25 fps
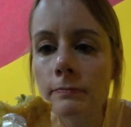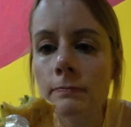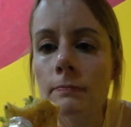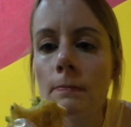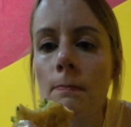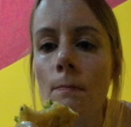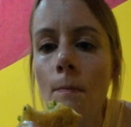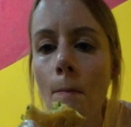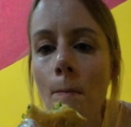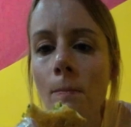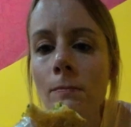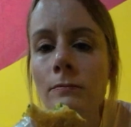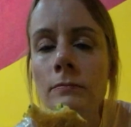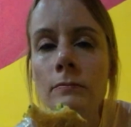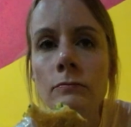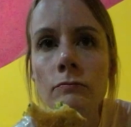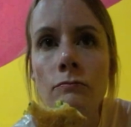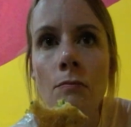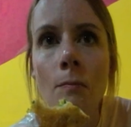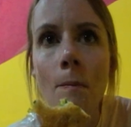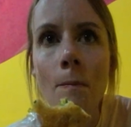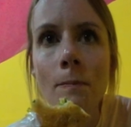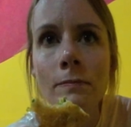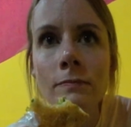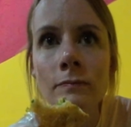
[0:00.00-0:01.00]
Tell me that
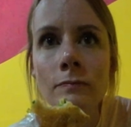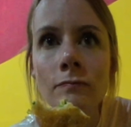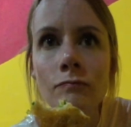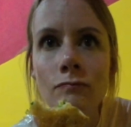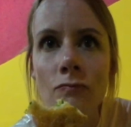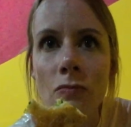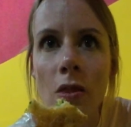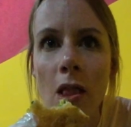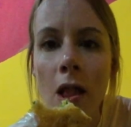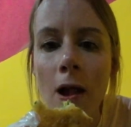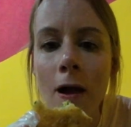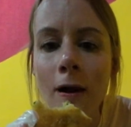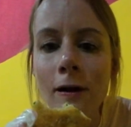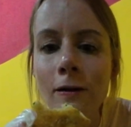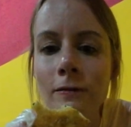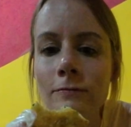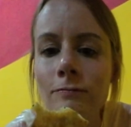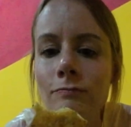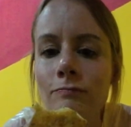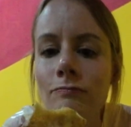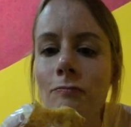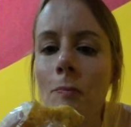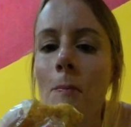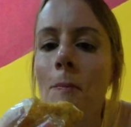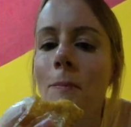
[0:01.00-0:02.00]
isn't the best thing you've had
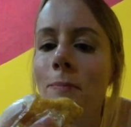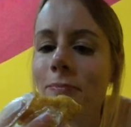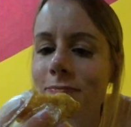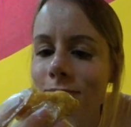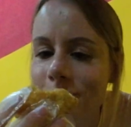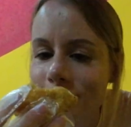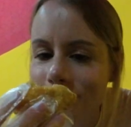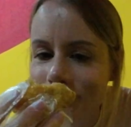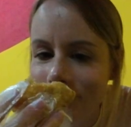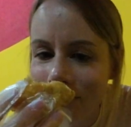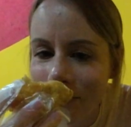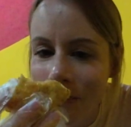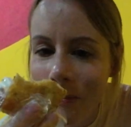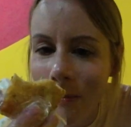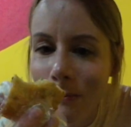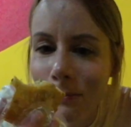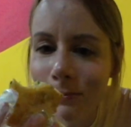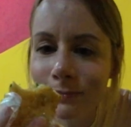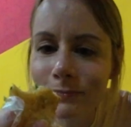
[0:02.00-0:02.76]
for a good while.